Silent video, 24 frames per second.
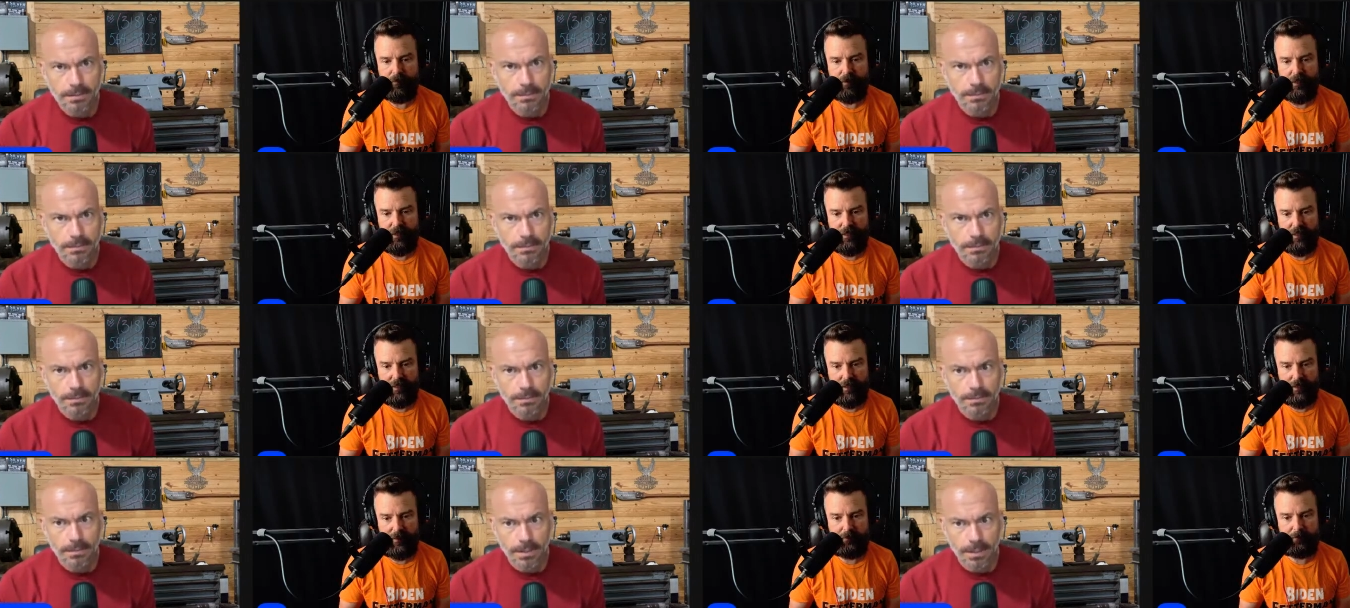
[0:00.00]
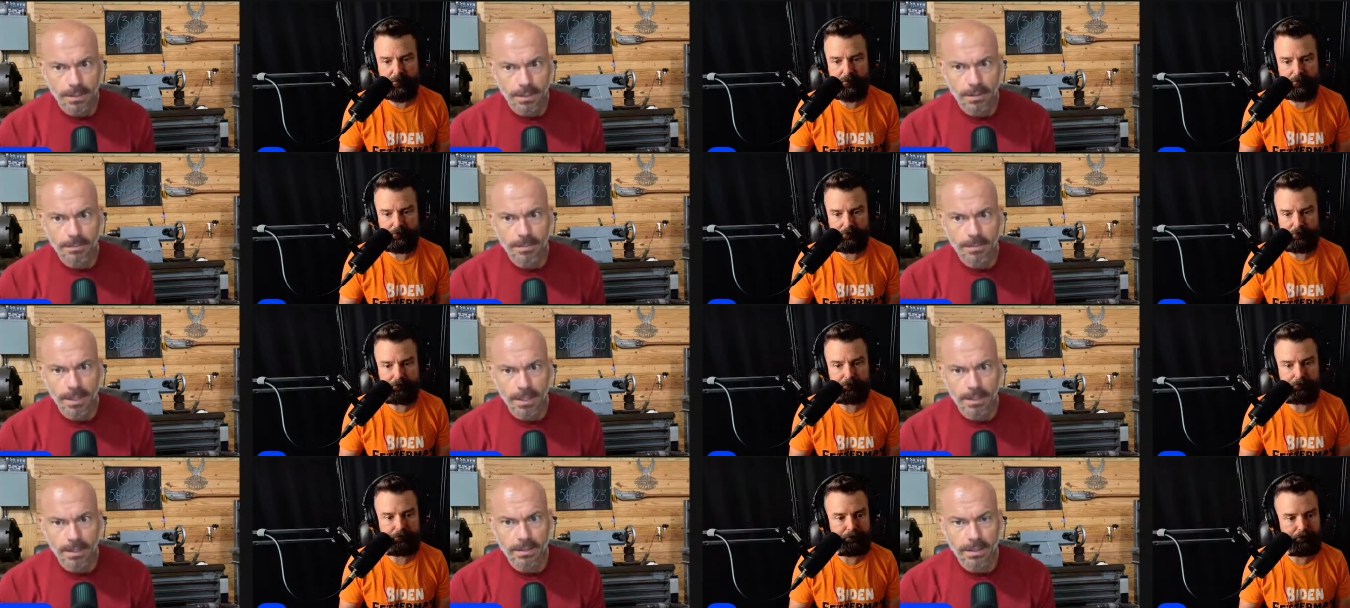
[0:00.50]
Speaker 1: Yeah, they're
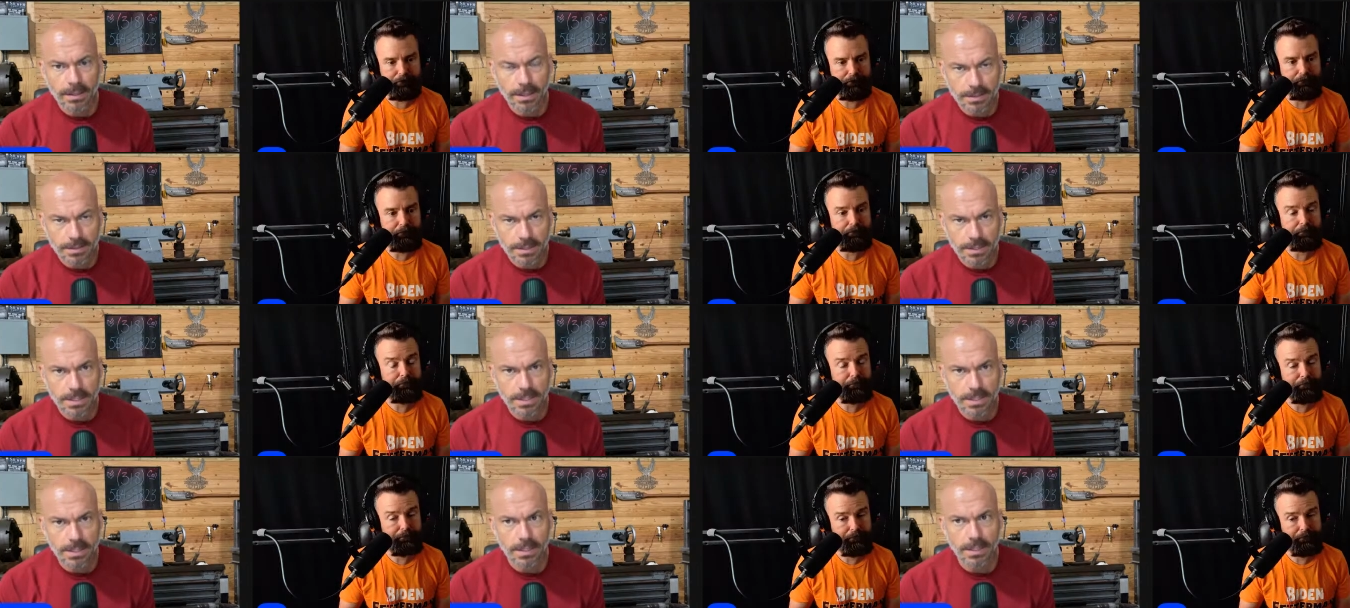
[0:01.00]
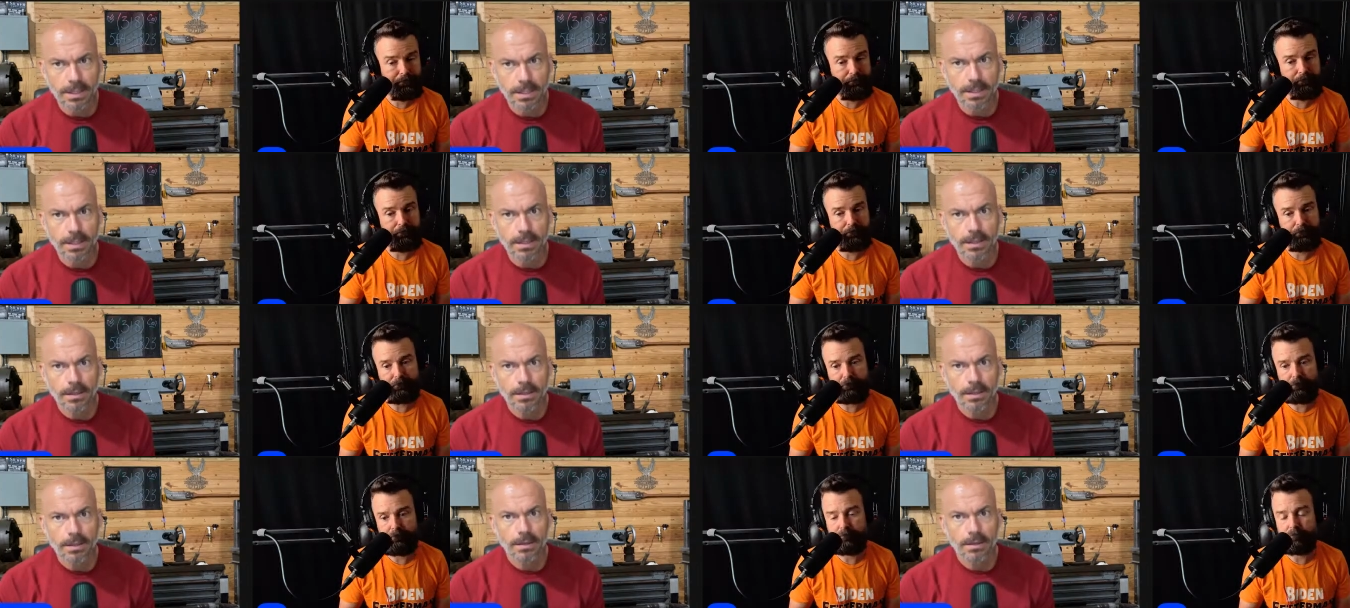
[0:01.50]
about to
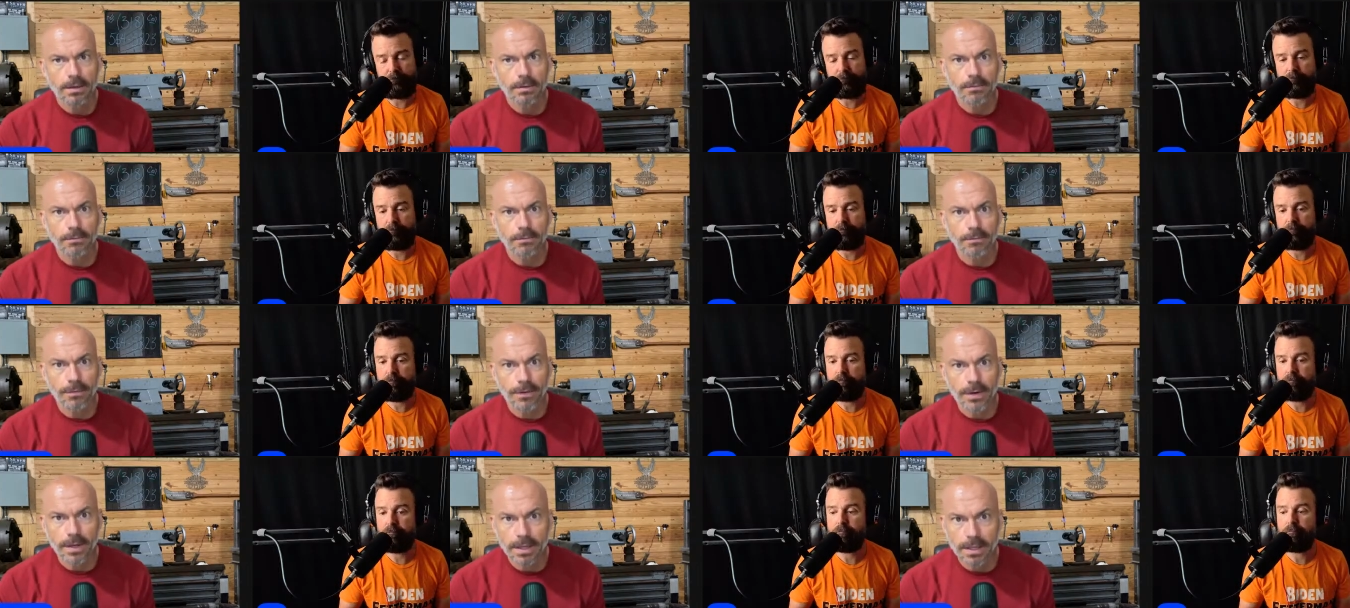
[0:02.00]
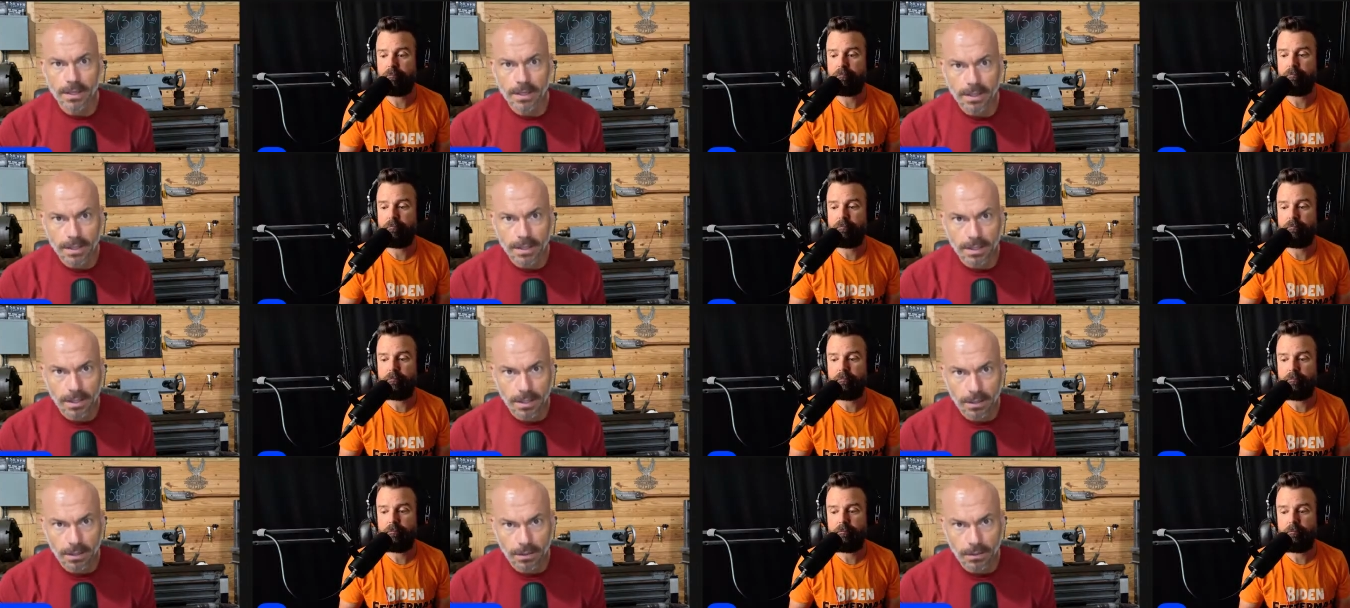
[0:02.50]
see very
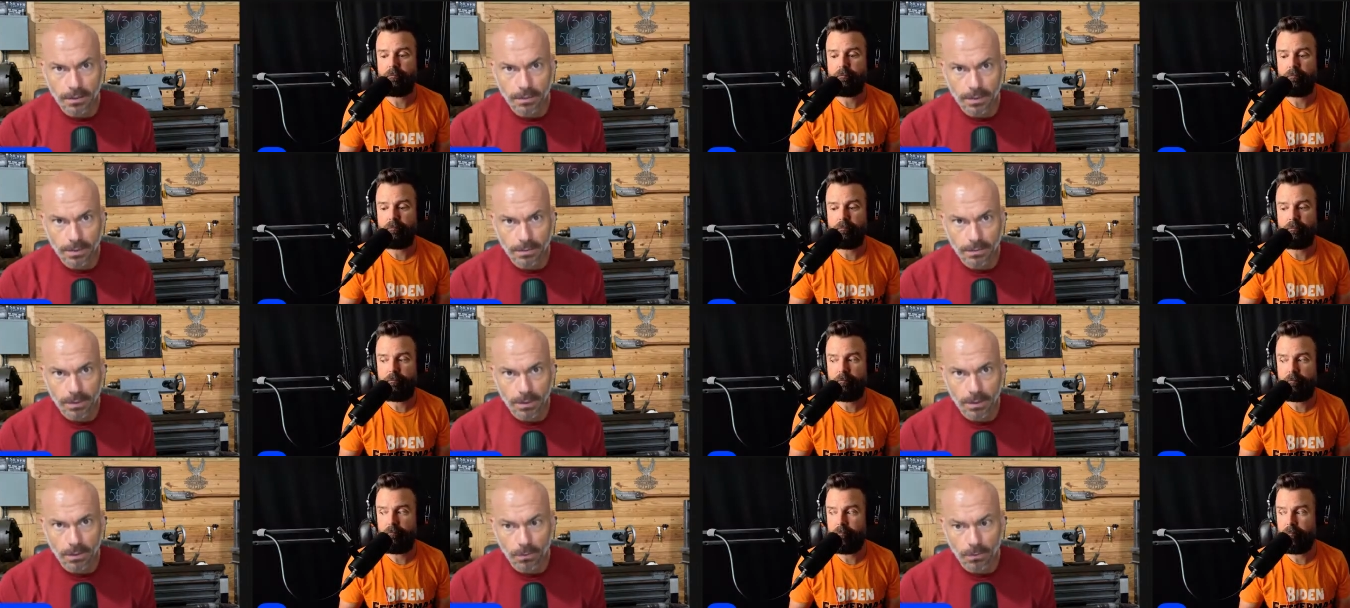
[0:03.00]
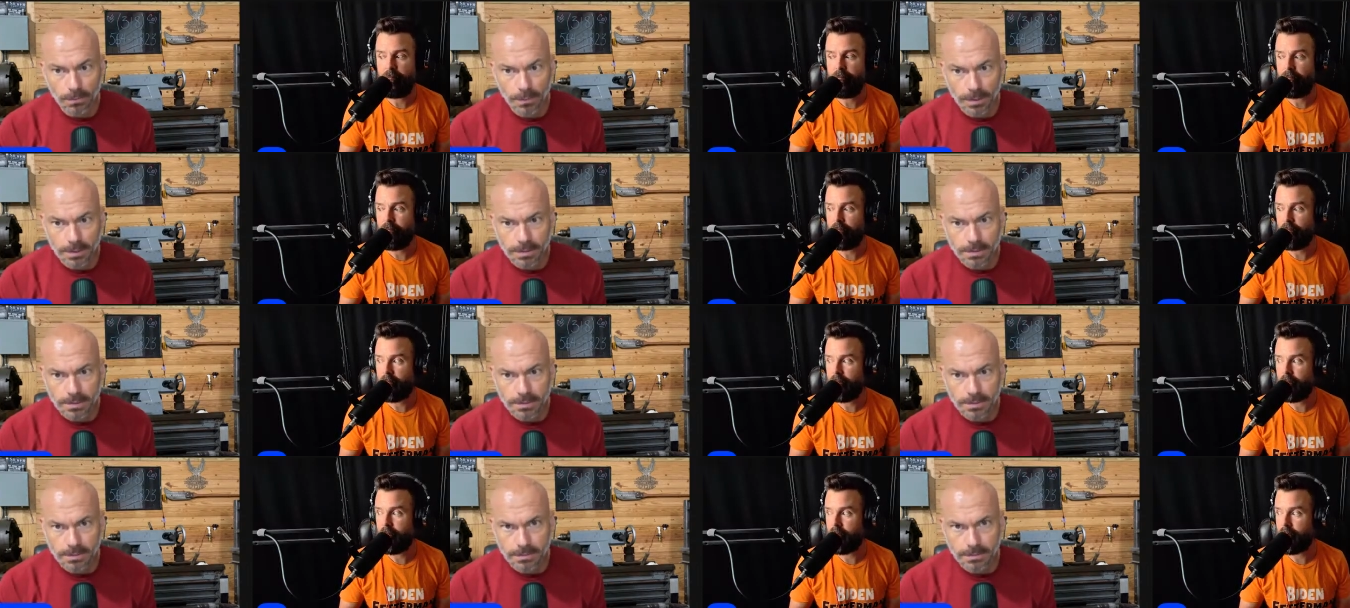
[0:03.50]
low
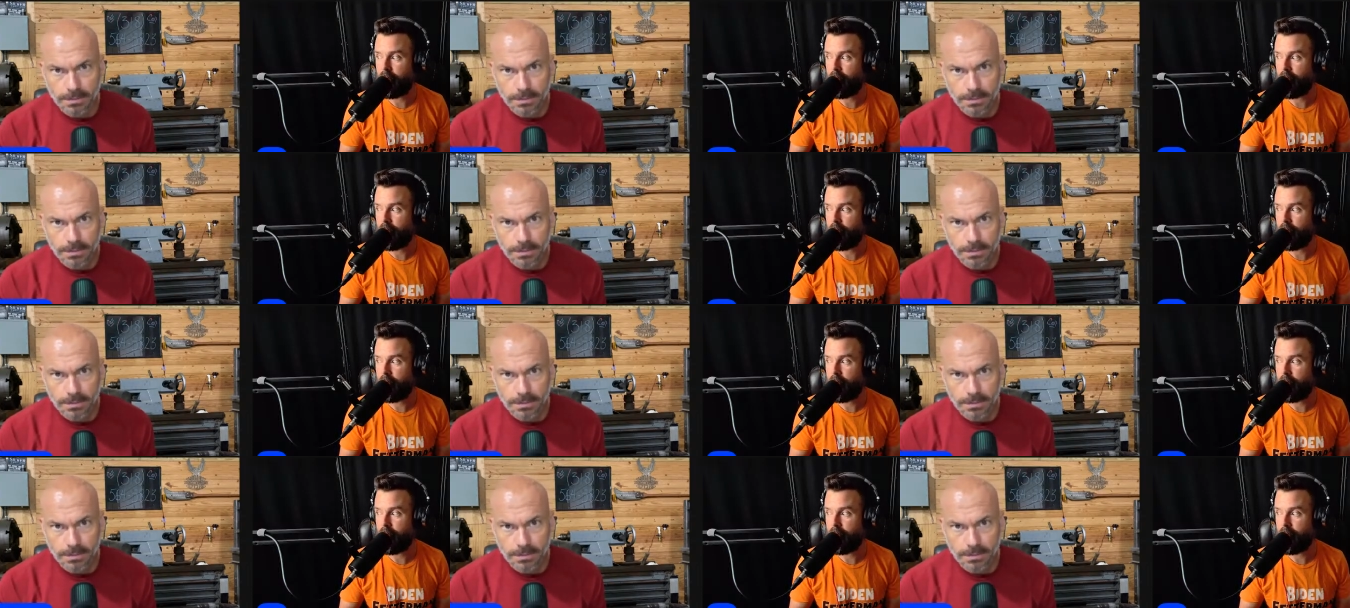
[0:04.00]
enrollments.